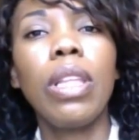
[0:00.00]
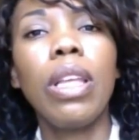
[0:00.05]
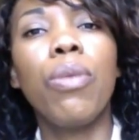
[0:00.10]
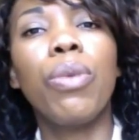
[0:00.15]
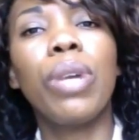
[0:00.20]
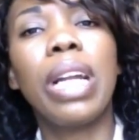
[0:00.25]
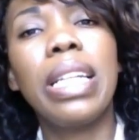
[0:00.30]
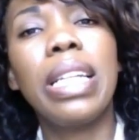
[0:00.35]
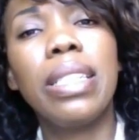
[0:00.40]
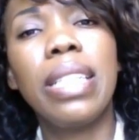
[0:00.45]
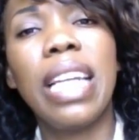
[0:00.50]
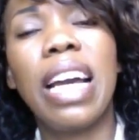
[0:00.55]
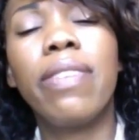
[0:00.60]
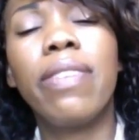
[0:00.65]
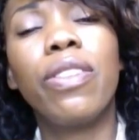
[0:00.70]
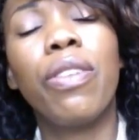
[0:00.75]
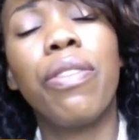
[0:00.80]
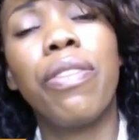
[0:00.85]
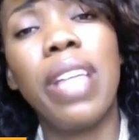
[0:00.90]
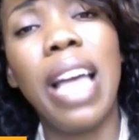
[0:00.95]
What I did
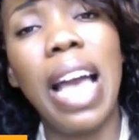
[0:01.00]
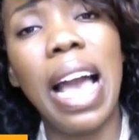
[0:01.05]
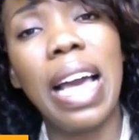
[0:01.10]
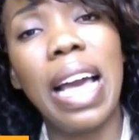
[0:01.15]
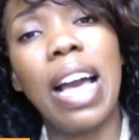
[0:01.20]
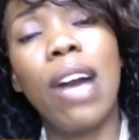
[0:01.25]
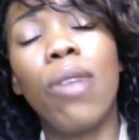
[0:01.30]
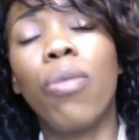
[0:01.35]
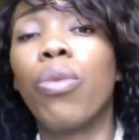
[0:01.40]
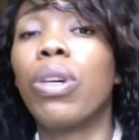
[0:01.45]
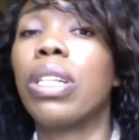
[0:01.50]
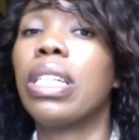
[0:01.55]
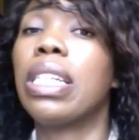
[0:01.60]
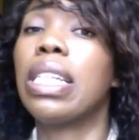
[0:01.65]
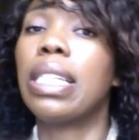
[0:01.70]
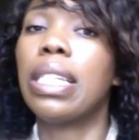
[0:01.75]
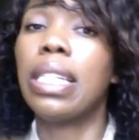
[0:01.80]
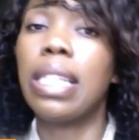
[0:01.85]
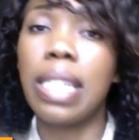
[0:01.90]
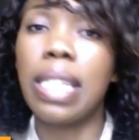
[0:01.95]
after that, I went
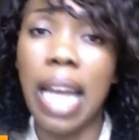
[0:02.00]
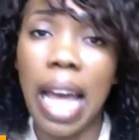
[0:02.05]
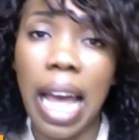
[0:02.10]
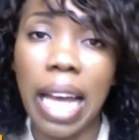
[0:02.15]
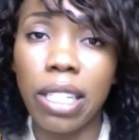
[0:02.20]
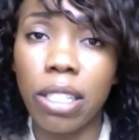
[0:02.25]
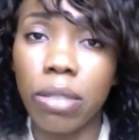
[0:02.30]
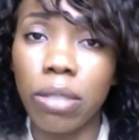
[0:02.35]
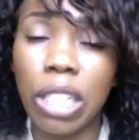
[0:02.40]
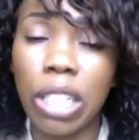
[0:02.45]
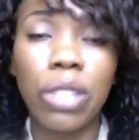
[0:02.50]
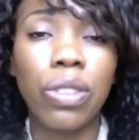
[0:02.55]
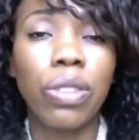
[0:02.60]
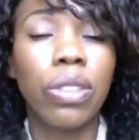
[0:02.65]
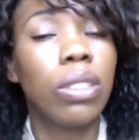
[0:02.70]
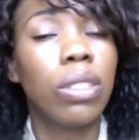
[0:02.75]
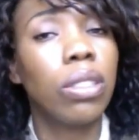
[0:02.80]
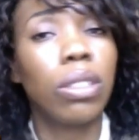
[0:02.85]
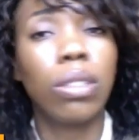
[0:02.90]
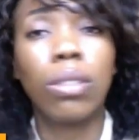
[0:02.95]
into the tax
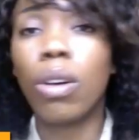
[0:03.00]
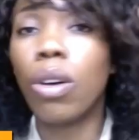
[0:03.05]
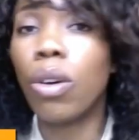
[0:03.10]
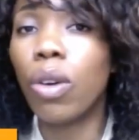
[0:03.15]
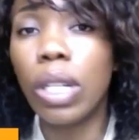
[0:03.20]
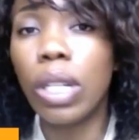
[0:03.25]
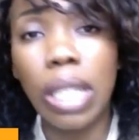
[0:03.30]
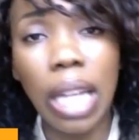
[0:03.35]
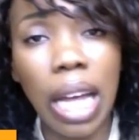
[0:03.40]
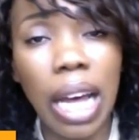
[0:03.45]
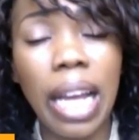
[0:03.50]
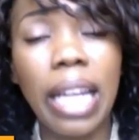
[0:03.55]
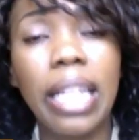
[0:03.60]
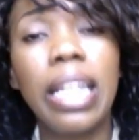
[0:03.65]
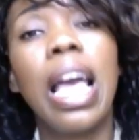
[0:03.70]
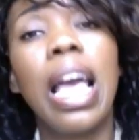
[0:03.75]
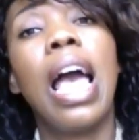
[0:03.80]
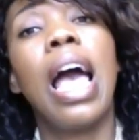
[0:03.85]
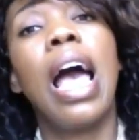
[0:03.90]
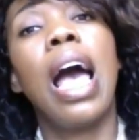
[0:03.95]
records. This is all online.
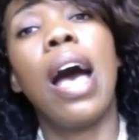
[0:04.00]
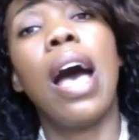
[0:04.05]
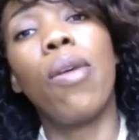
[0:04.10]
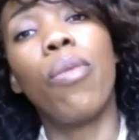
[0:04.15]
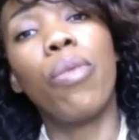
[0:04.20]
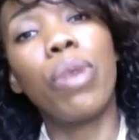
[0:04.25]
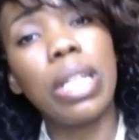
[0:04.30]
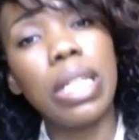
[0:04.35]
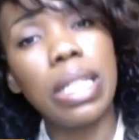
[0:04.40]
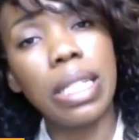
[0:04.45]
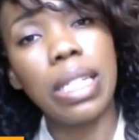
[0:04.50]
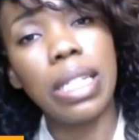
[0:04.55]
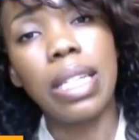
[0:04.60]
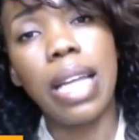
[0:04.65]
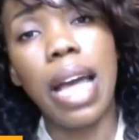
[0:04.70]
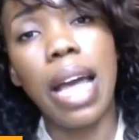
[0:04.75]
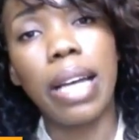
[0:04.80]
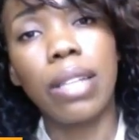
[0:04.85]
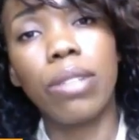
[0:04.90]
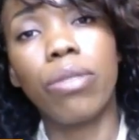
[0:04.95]
I went into the
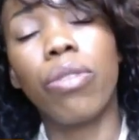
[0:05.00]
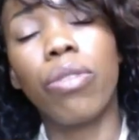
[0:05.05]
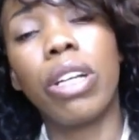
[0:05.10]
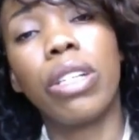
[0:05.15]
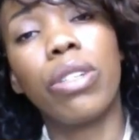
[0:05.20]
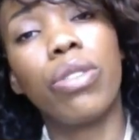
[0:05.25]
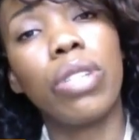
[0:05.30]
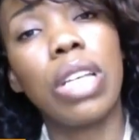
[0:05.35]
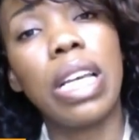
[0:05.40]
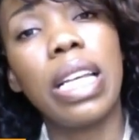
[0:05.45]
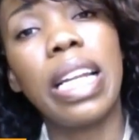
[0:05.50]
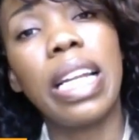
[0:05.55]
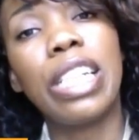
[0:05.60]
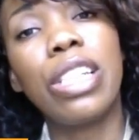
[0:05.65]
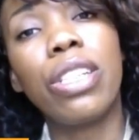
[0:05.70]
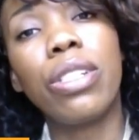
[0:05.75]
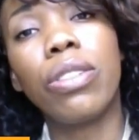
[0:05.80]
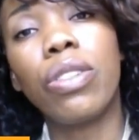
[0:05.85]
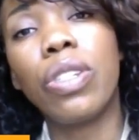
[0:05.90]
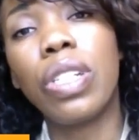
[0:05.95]
tax records, and I
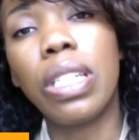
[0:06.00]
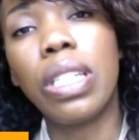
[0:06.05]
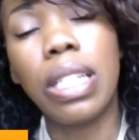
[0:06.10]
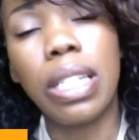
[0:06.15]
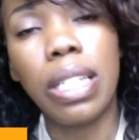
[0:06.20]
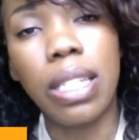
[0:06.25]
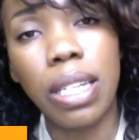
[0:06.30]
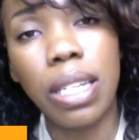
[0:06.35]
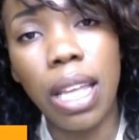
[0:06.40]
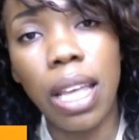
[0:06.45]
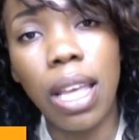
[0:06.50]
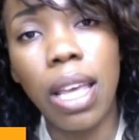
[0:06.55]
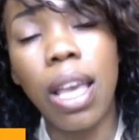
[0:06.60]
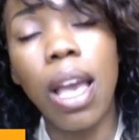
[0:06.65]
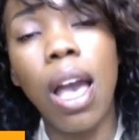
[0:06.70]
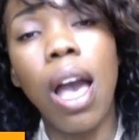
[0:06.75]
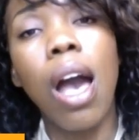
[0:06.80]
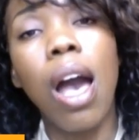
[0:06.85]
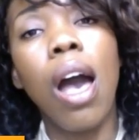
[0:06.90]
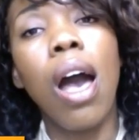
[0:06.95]
searched to
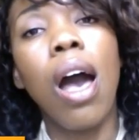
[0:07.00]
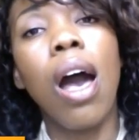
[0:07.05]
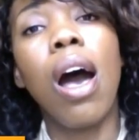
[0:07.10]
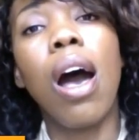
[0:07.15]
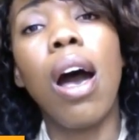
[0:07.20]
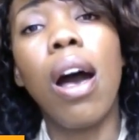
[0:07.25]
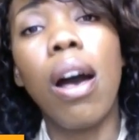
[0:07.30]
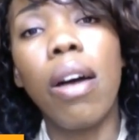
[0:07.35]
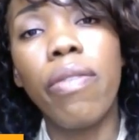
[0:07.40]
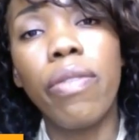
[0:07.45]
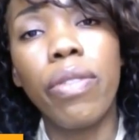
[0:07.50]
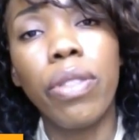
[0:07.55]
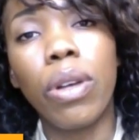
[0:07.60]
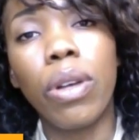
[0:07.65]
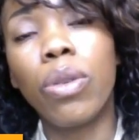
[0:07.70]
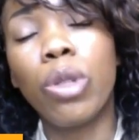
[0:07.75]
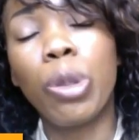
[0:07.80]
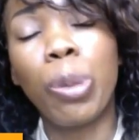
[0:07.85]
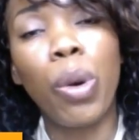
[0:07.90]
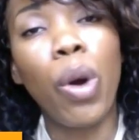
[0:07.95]
see of
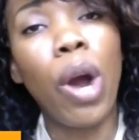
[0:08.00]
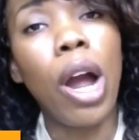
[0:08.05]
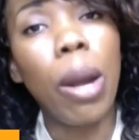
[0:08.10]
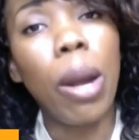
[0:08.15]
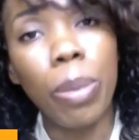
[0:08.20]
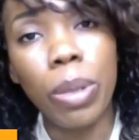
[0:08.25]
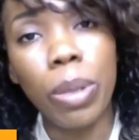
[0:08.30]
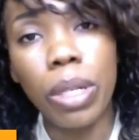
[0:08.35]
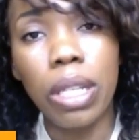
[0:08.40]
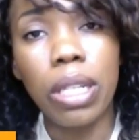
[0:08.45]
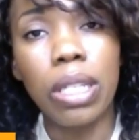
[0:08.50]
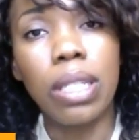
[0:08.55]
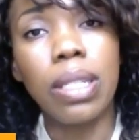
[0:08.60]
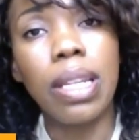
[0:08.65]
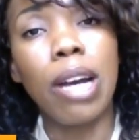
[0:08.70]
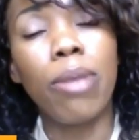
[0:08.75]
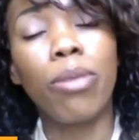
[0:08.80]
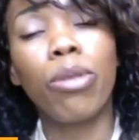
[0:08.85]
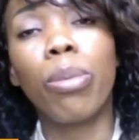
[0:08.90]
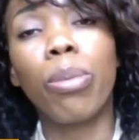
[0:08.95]
those properties
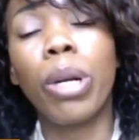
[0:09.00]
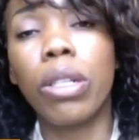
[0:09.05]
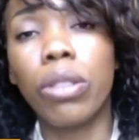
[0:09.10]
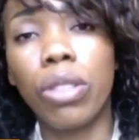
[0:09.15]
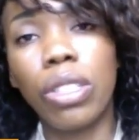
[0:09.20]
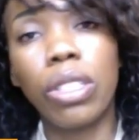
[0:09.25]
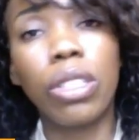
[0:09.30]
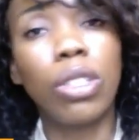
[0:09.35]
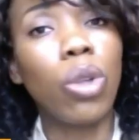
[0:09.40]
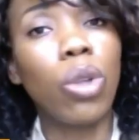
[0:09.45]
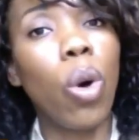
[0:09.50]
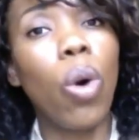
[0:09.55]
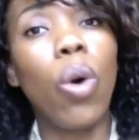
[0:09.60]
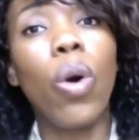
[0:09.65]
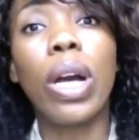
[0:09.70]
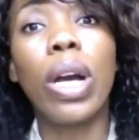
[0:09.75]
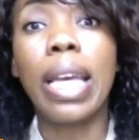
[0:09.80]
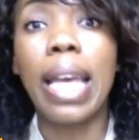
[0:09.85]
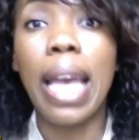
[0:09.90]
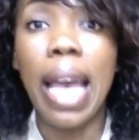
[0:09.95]
that were purchased
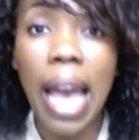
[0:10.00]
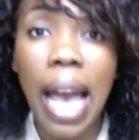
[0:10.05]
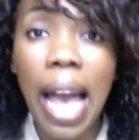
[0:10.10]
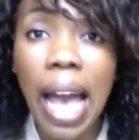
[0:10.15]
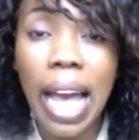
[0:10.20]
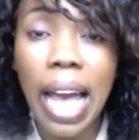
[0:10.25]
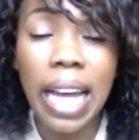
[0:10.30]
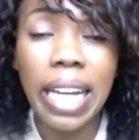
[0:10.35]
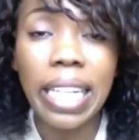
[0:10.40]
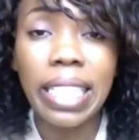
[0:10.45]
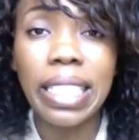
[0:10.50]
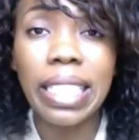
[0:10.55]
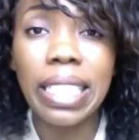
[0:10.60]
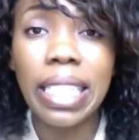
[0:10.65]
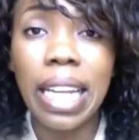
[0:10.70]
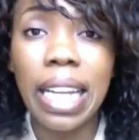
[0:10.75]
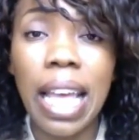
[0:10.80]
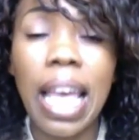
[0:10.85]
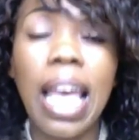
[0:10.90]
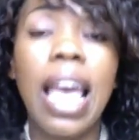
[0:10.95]
all
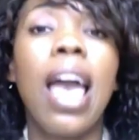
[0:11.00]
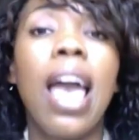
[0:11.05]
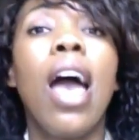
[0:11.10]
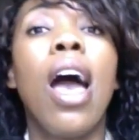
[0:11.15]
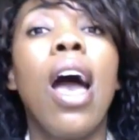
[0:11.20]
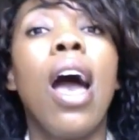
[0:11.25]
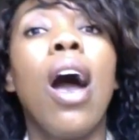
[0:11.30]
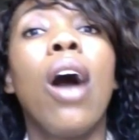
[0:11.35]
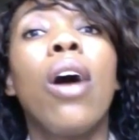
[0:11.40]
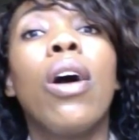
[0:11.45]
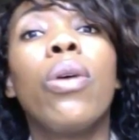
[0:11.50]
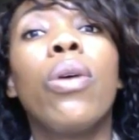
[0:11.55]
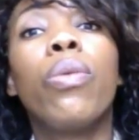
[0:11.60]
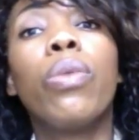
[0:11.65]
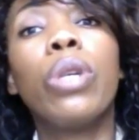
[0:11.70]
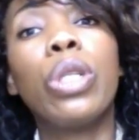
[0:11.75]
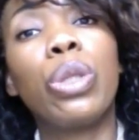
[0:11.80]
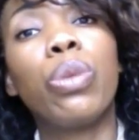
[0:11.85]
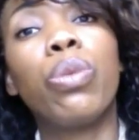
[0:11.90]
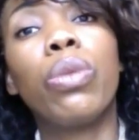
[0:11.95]
cash,
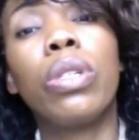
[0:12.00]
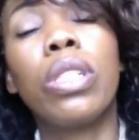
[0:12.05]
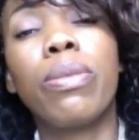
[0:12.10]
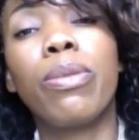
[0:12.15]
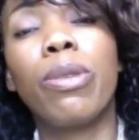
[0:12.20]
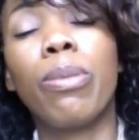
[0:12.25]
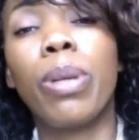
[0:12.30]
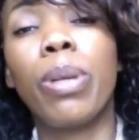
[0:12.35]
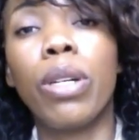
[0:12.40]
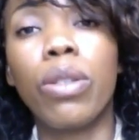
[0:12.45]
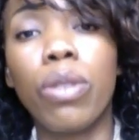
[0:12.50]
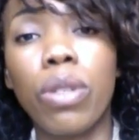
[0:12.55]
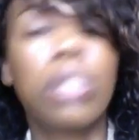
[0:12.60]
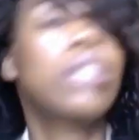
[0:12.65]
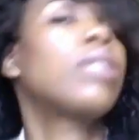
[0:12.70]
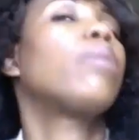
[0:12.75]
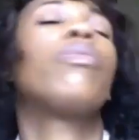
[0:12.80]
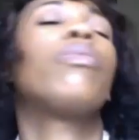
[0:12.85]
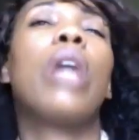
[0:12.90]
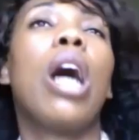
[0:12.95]
which ones were purchased